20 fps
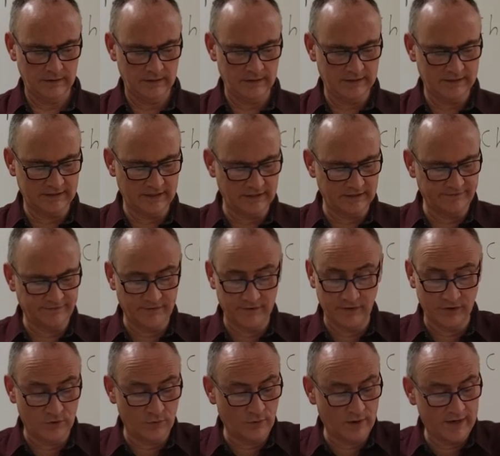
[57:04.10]
It says, For
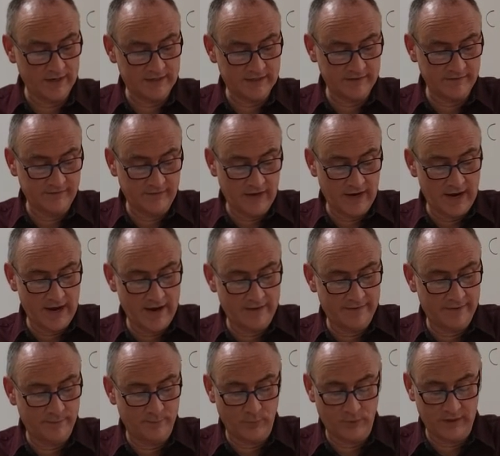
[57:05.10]
the grace of
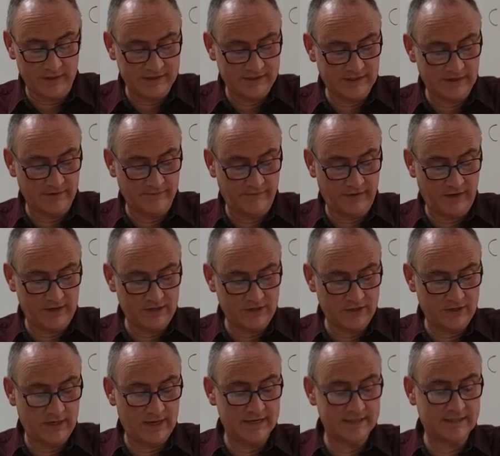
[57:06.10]
God that brings
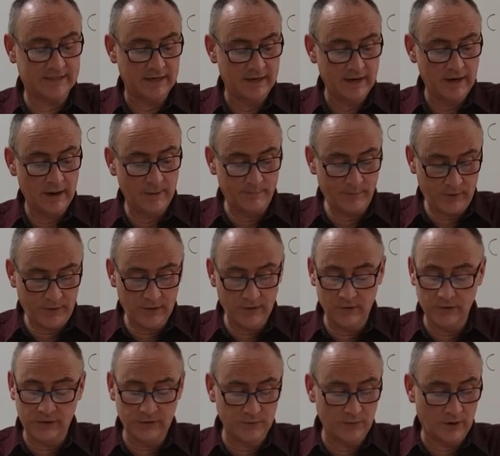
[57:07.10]
salvation has
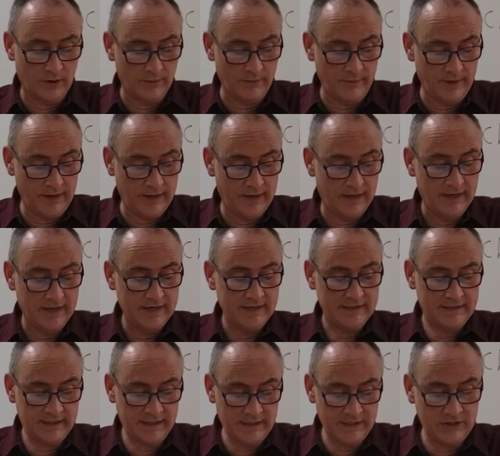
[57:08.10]
appeared to all men,
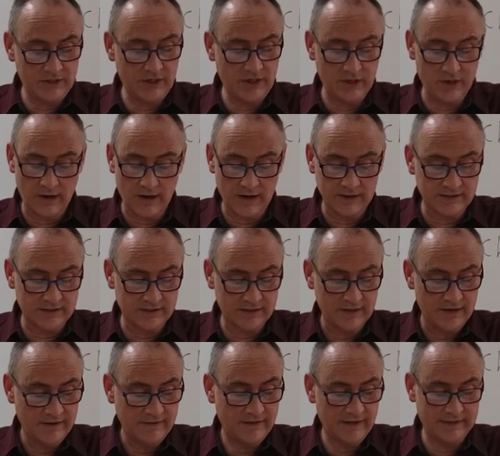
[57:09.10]
teaching
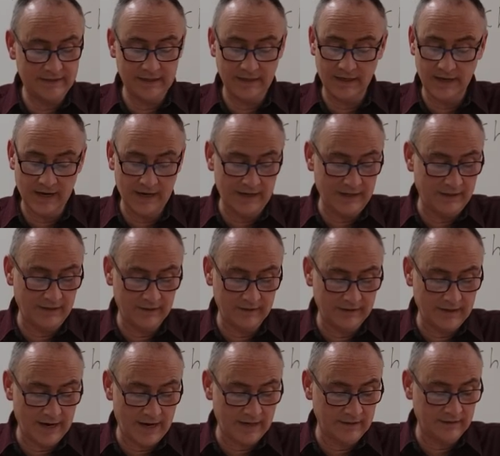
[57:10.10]
us that denying
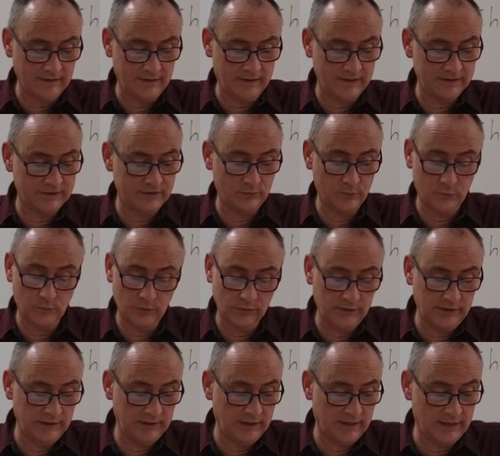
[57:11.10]
ungodliness and
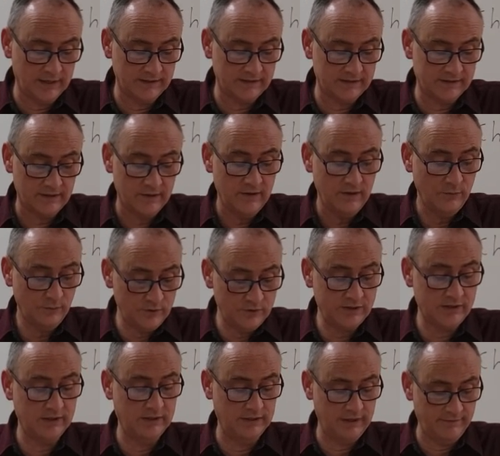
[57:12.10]
worldly lust, we
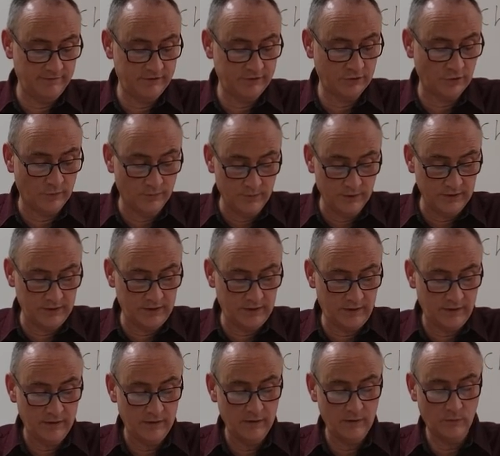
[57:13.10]
should live
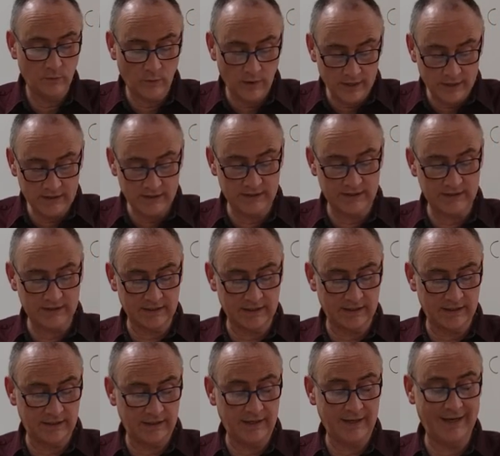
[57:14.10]
soberly,
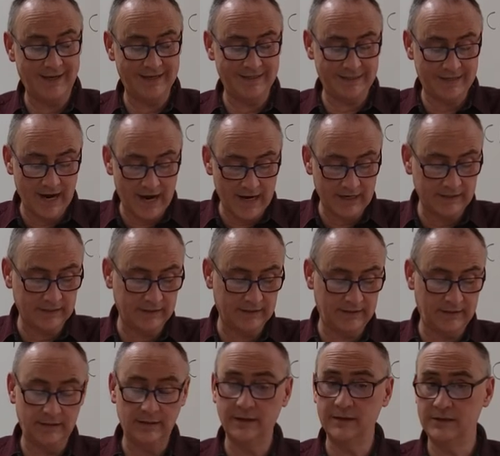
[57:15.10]
righteously, and
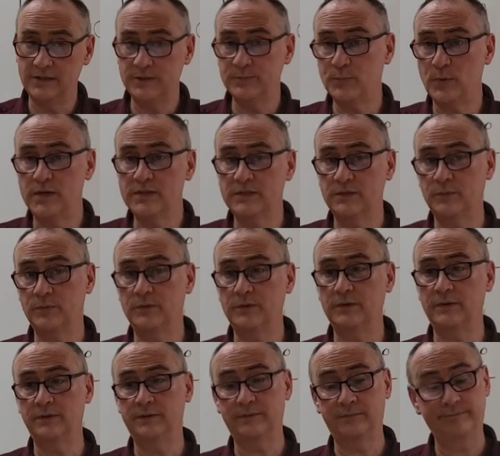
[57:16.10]
godly in this present
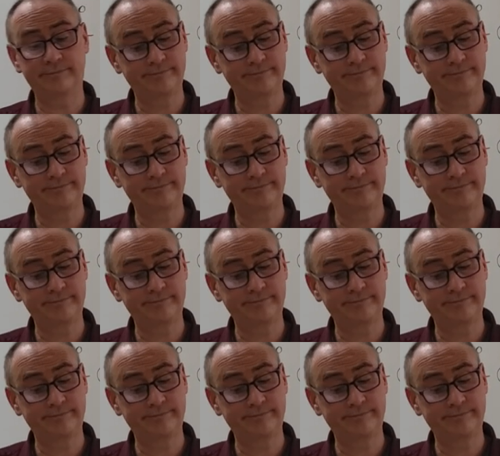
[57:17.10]
world.